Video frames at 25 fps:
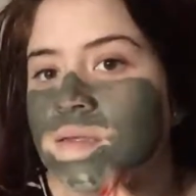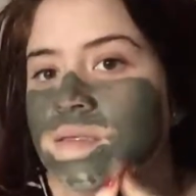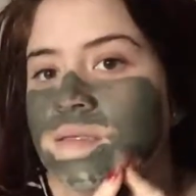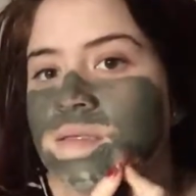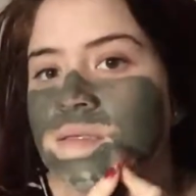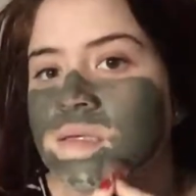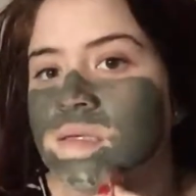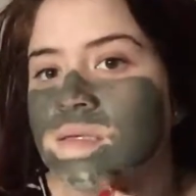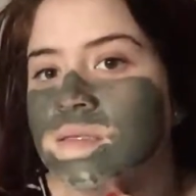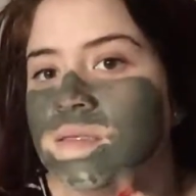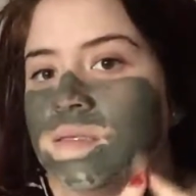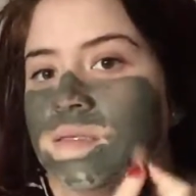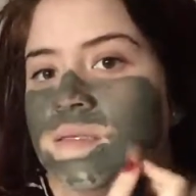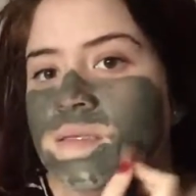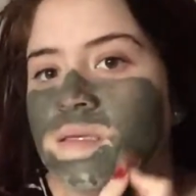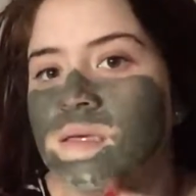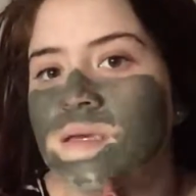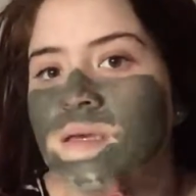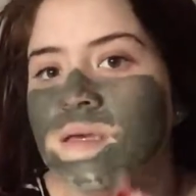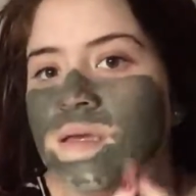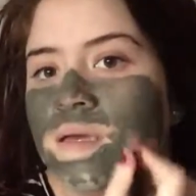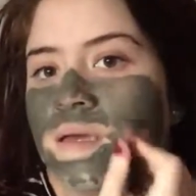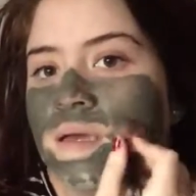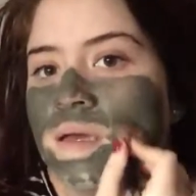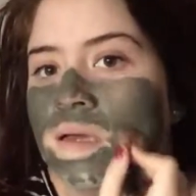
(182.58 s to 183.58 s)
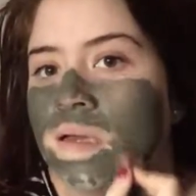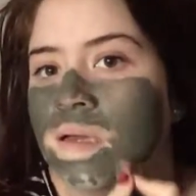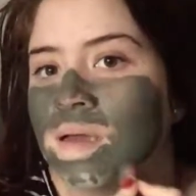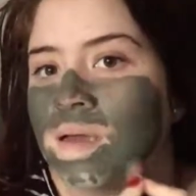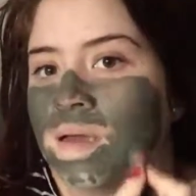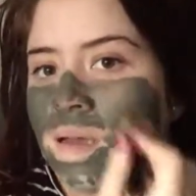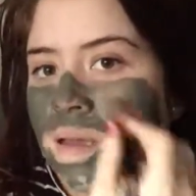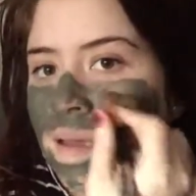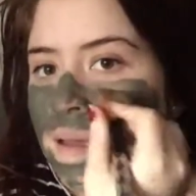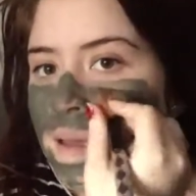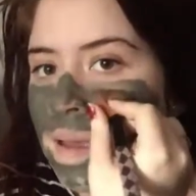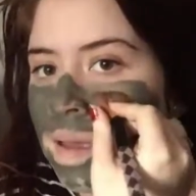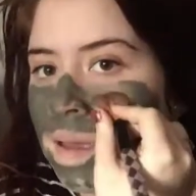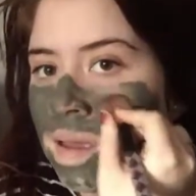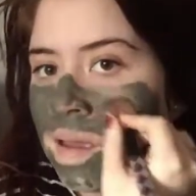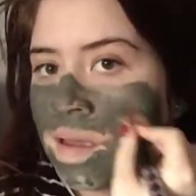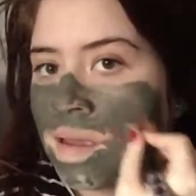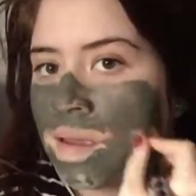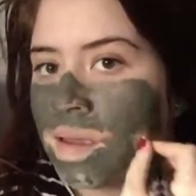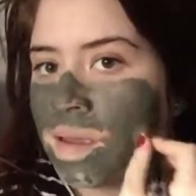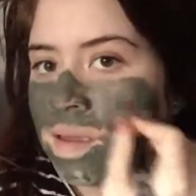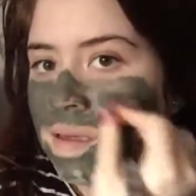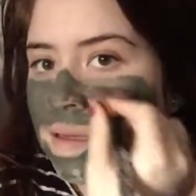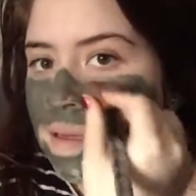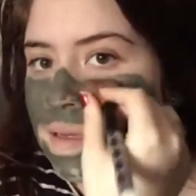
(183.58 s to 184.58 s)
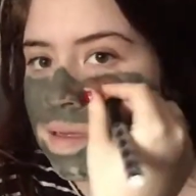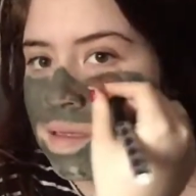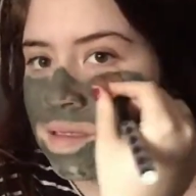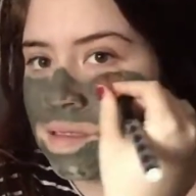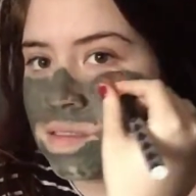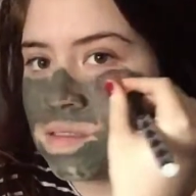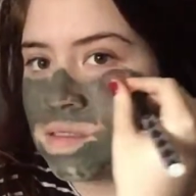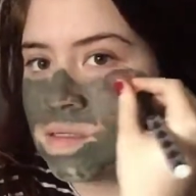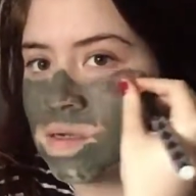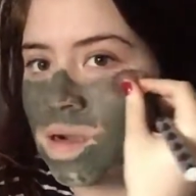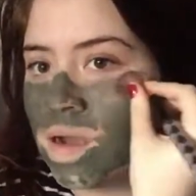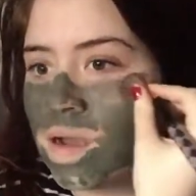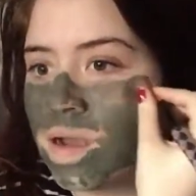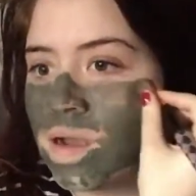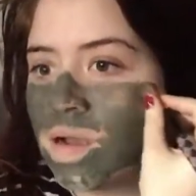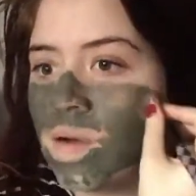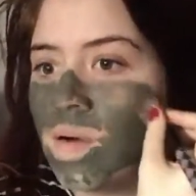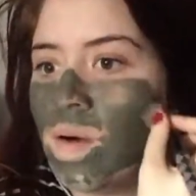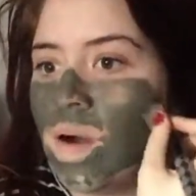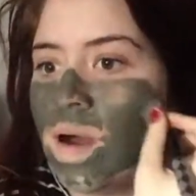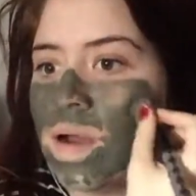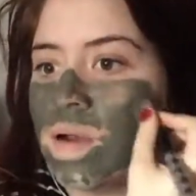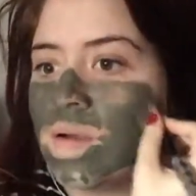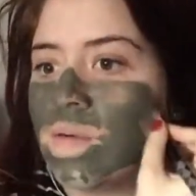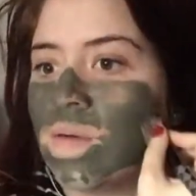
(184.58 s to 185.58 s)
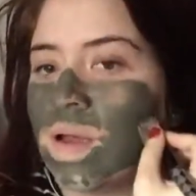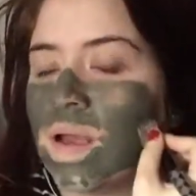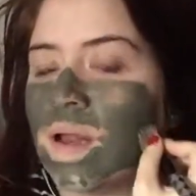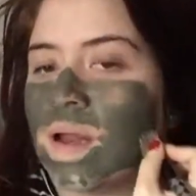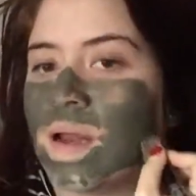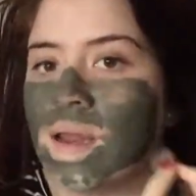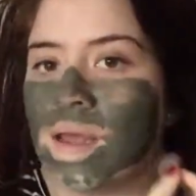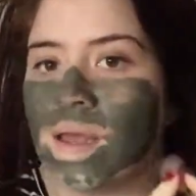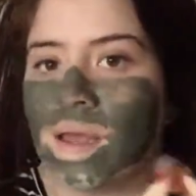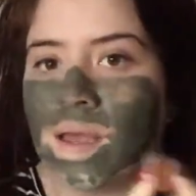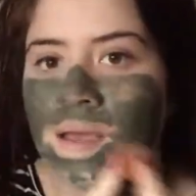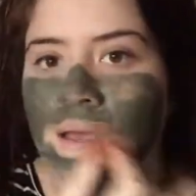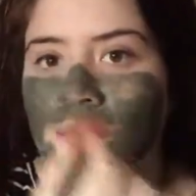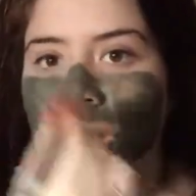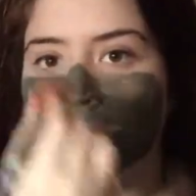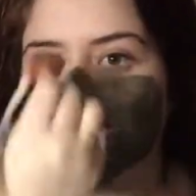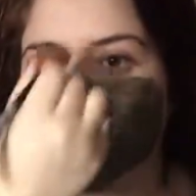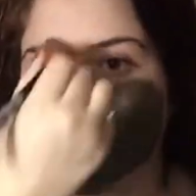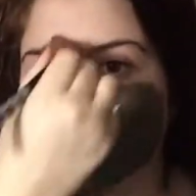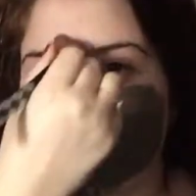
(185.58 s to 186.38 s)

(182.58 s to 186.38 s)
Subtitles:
As you can see, it's drying quite quickly.